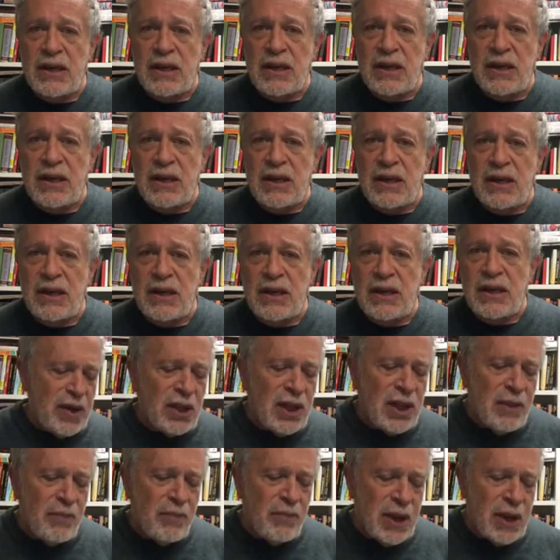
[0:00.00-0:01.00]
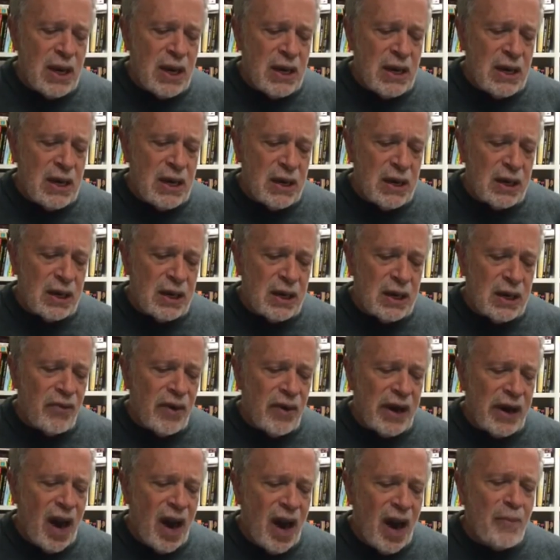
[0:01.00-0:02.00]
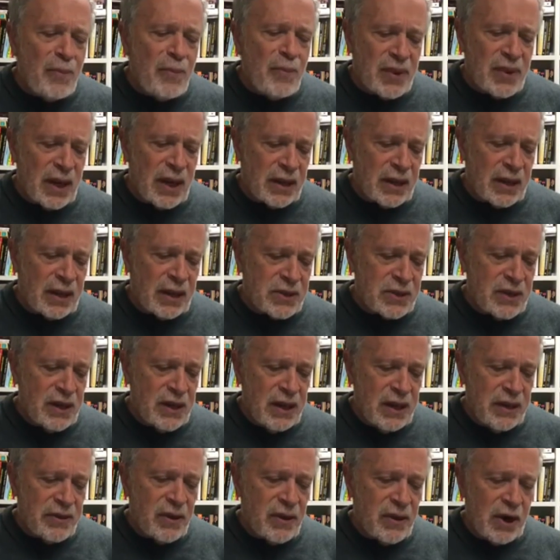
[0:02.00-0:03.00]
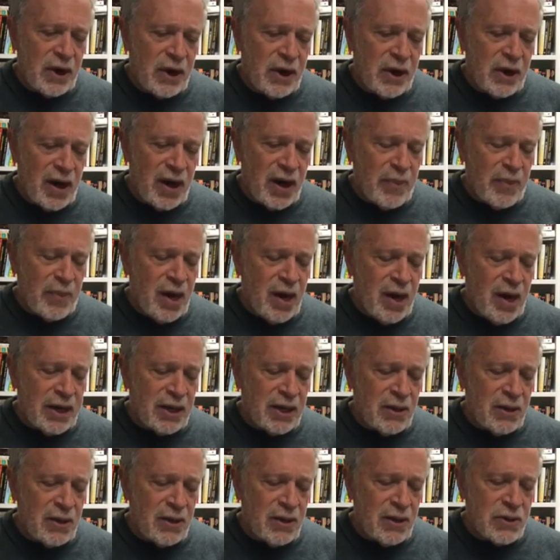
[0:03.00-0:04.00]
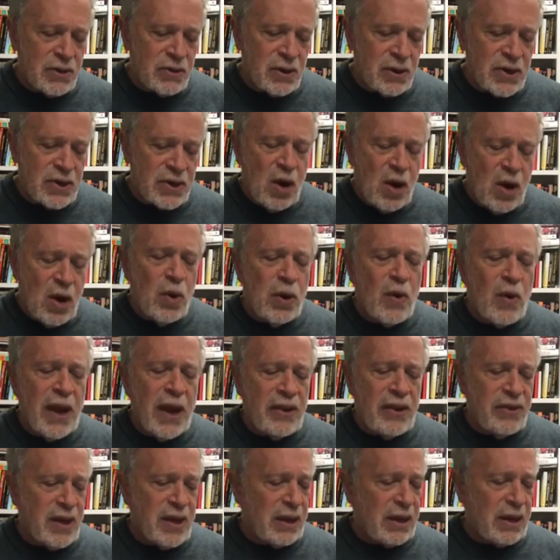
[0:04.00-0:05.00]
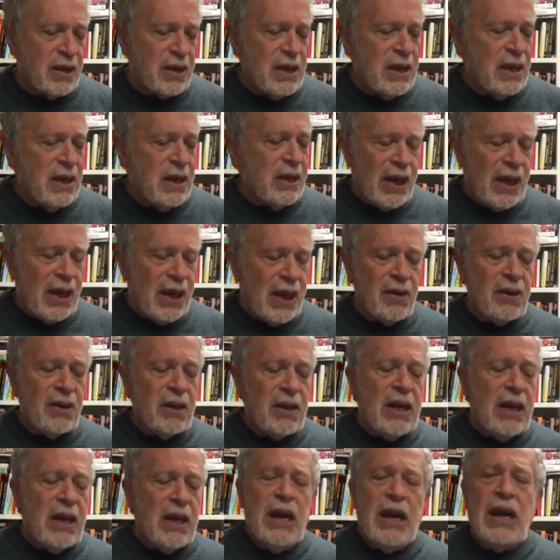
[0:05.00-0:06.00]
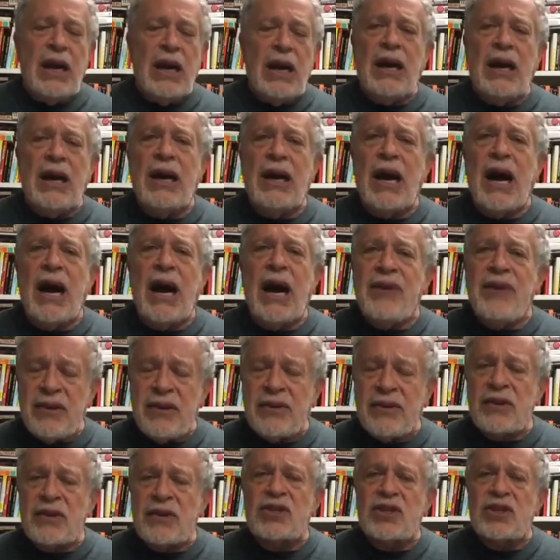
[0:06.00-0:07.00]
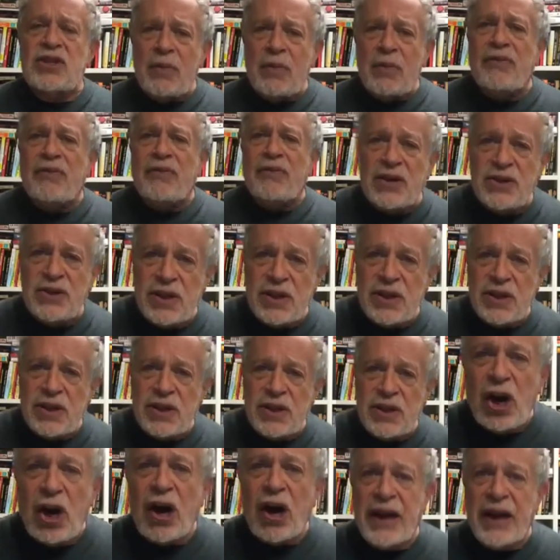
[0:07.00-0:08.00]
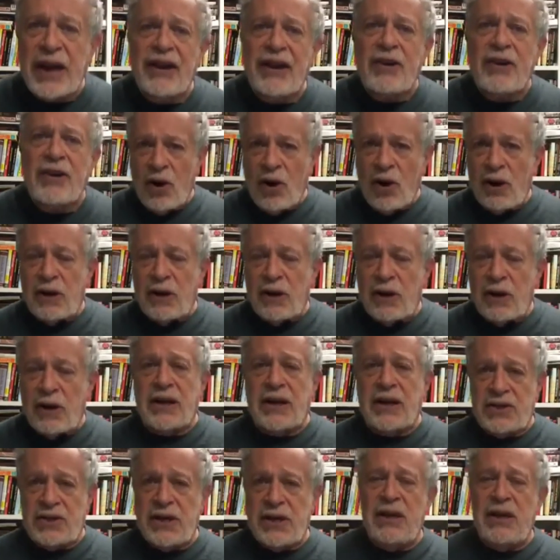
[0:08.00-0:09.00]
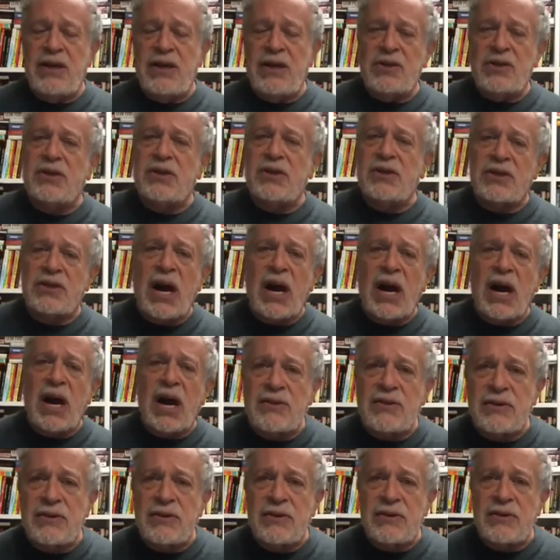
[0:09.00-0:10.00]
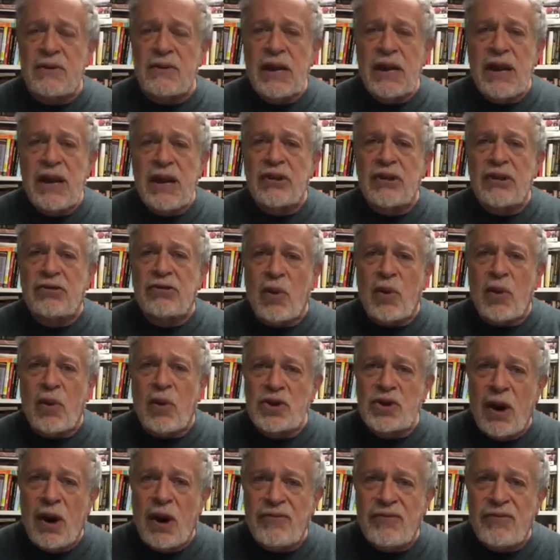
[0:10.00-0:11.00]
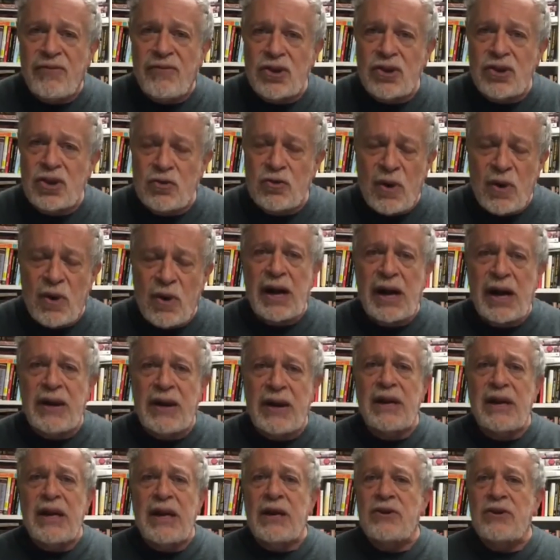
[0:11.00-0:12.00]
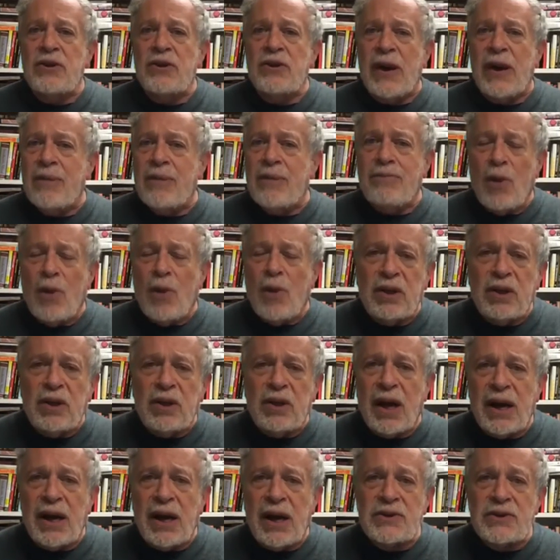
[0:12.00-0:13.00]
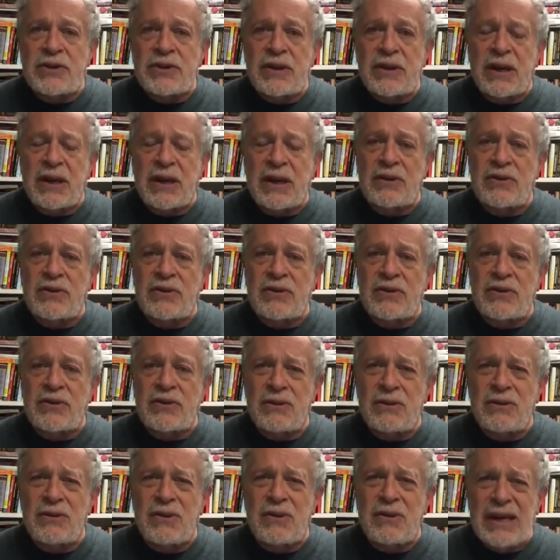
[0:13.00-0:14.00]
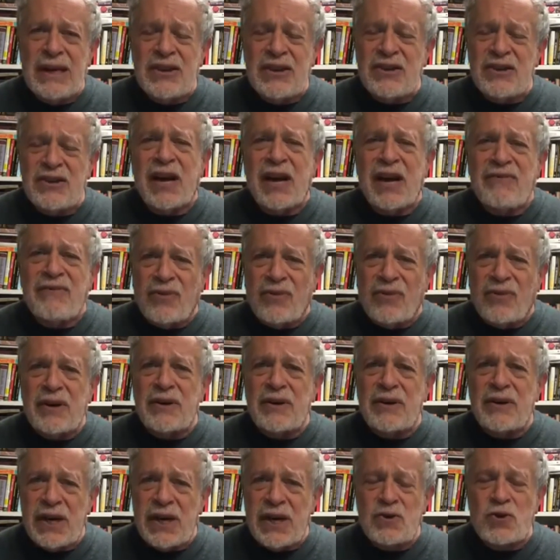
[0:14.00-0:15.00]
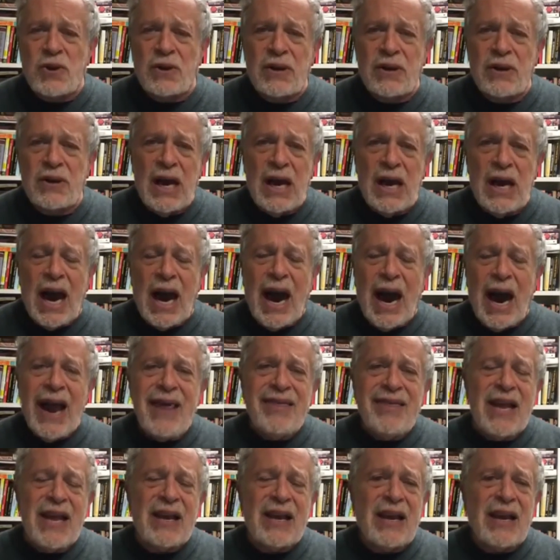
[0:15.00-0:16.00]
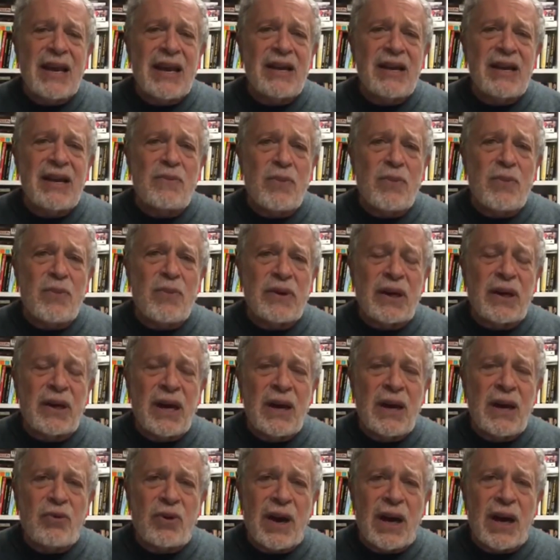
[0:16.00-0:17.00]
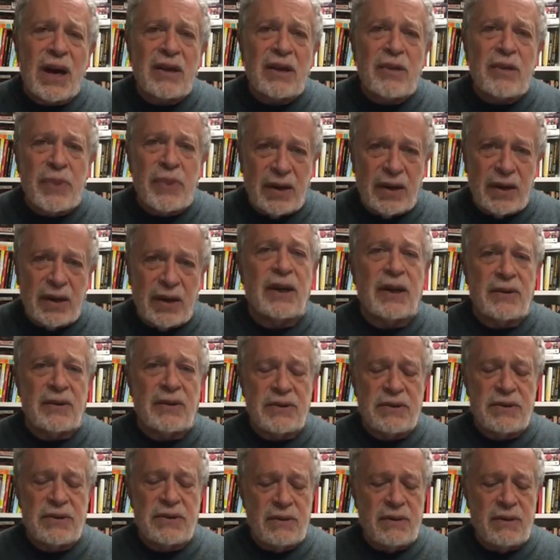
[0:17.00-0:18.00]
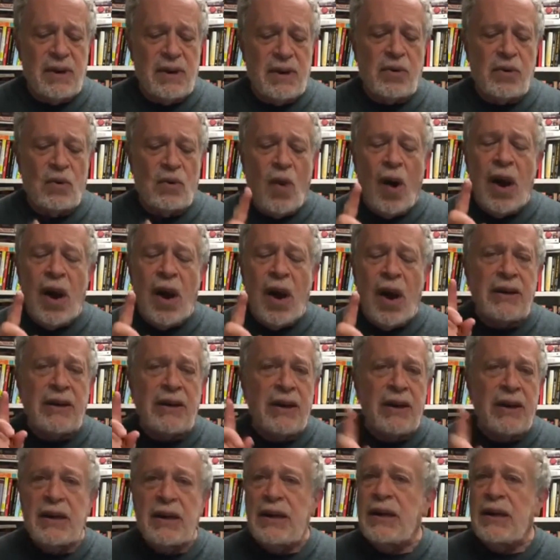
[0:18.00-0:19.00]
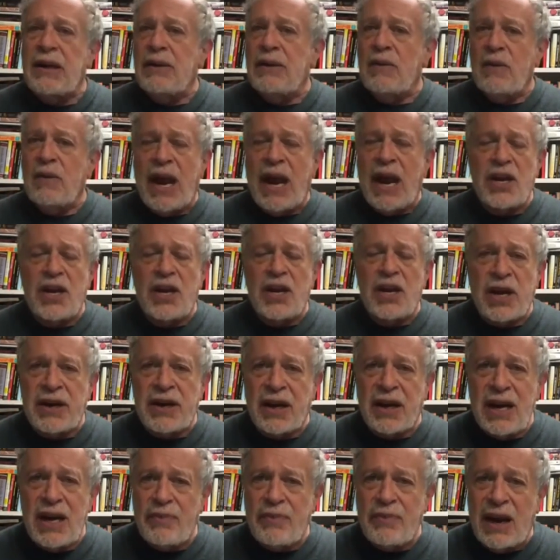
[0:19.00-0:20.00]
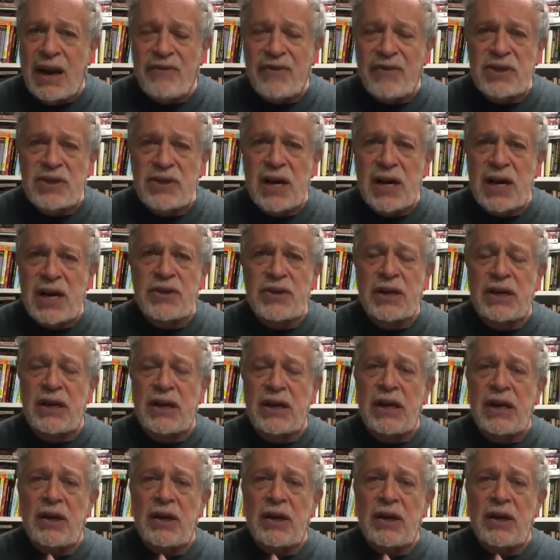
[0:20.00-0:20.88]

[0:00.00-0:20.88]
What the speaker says: could potentially be covering up things that are going on behind closed doors. What do I think? Carol, I think that some of this is shock and awe. Yes, it is designed to throw us off our stride, to immobilize, to divert attention. I think it is important to keep track of the big things. Number one, as I keep emphasizing,